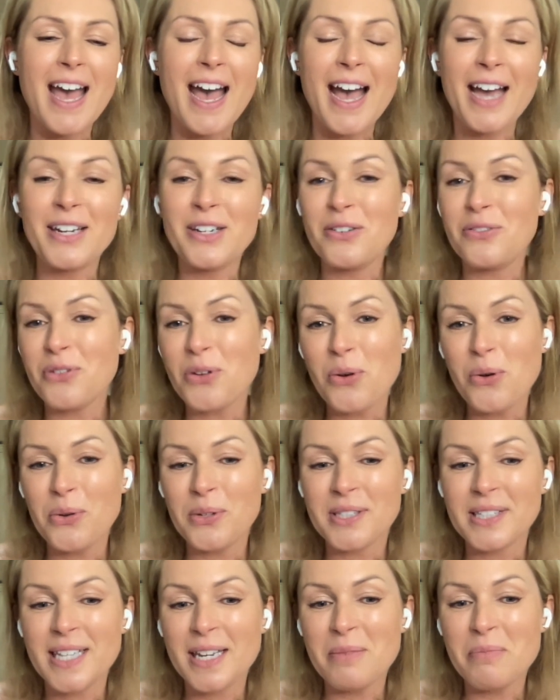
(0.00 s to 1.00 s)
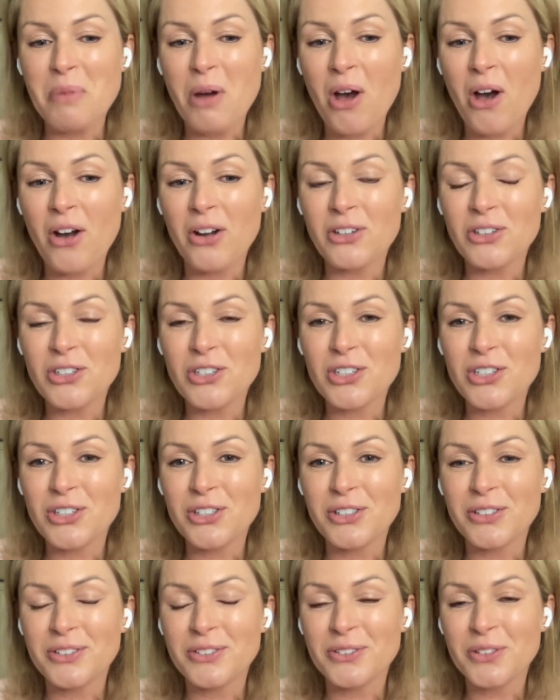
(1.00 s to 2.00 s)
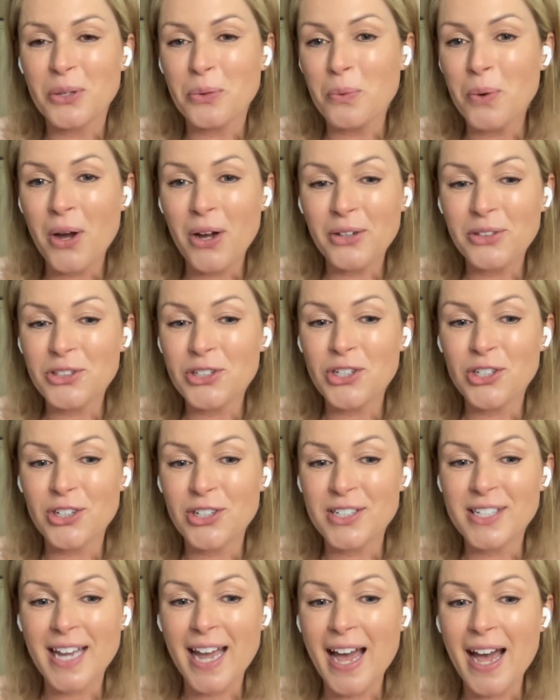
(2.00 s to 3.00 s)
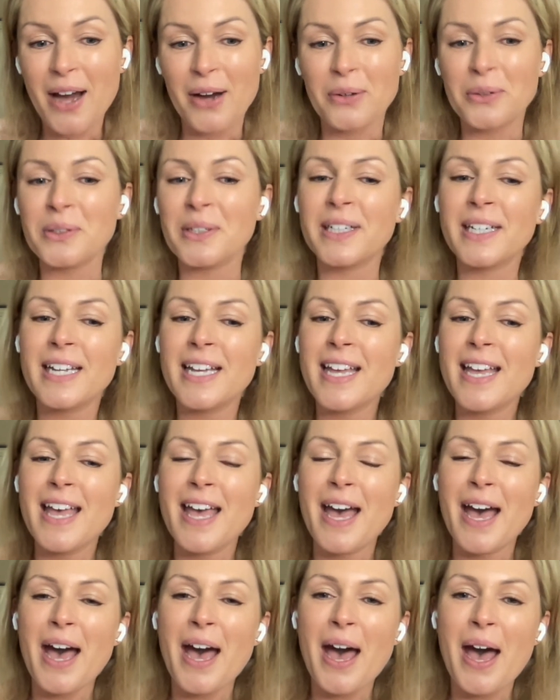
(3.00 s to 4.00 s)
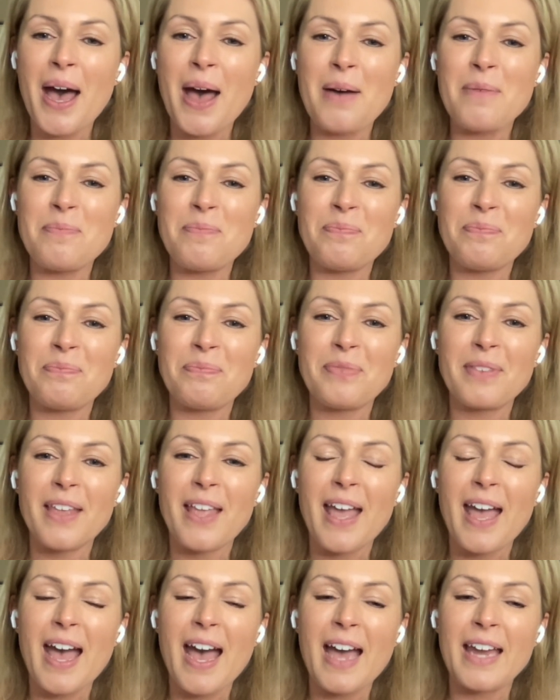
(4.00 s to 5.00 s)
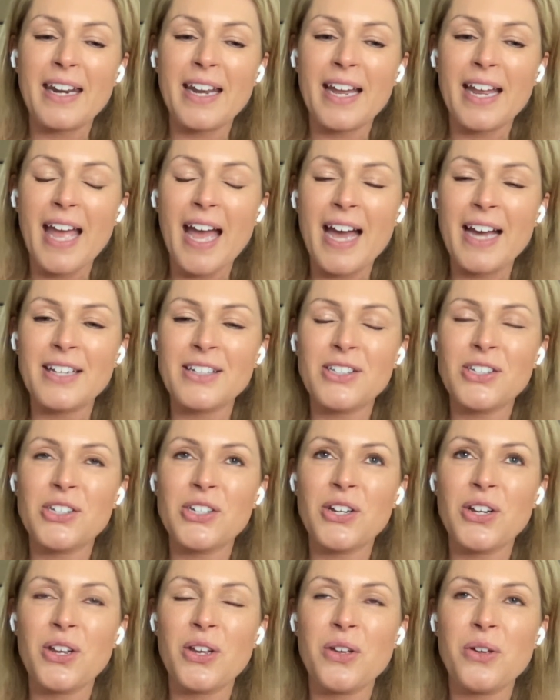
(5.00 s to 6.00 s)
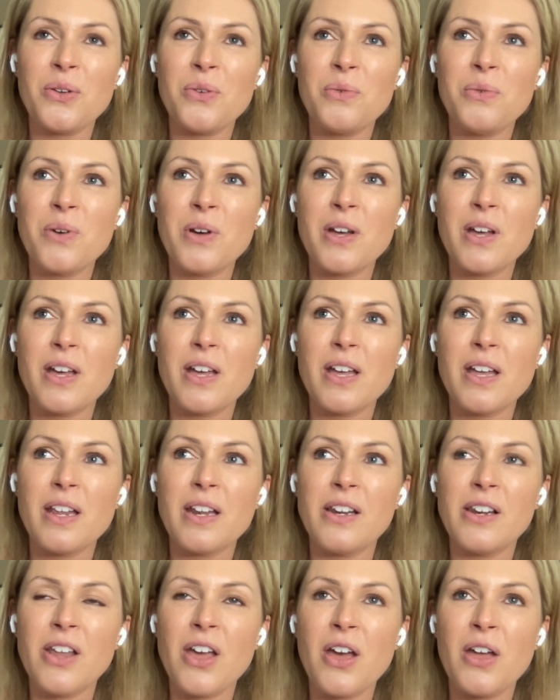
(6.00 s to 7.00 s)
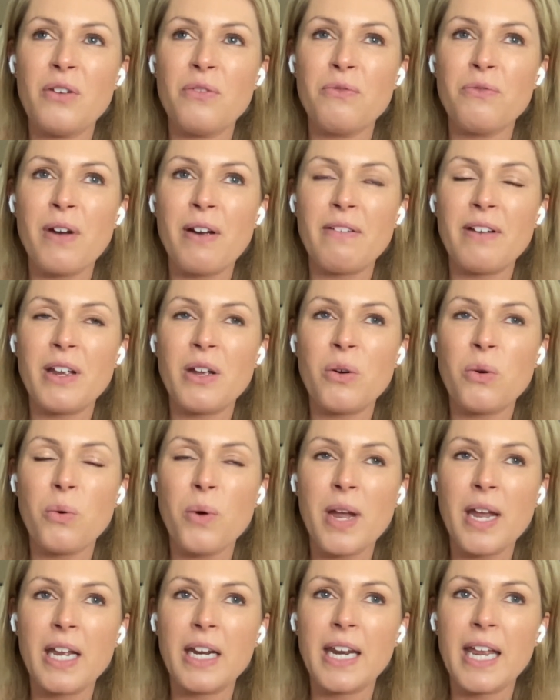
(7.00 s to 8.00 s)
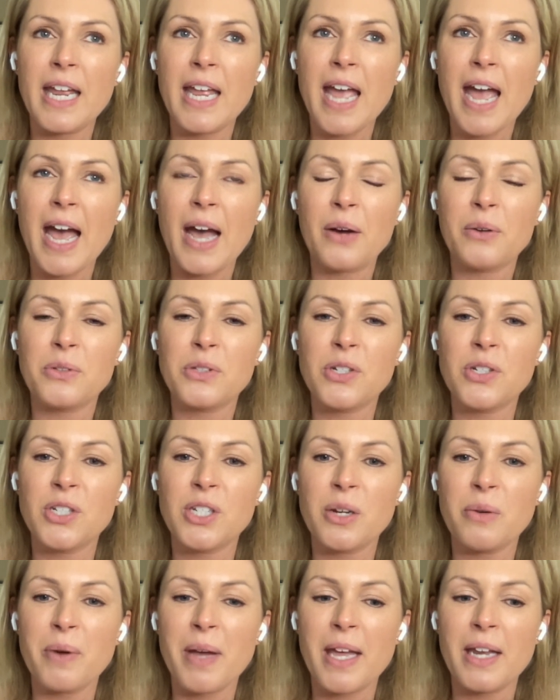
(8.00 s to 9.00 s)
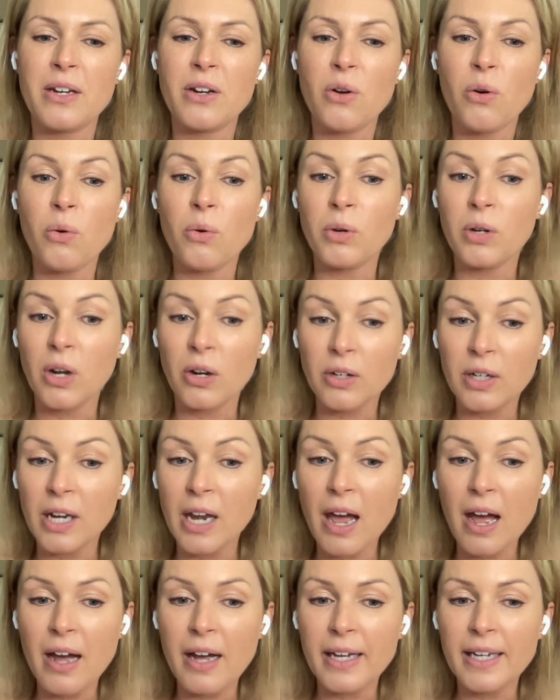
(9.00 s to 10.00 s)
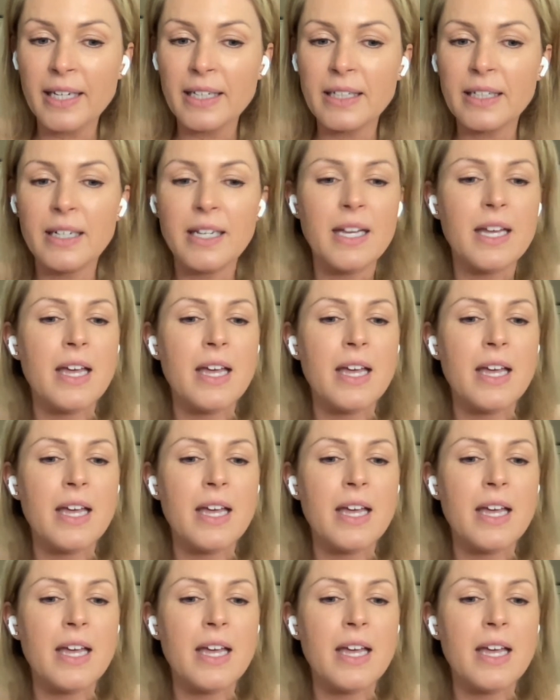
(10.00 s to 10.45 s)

And of course, in March, the world shut down. I had to learn very quickly how to do it all online.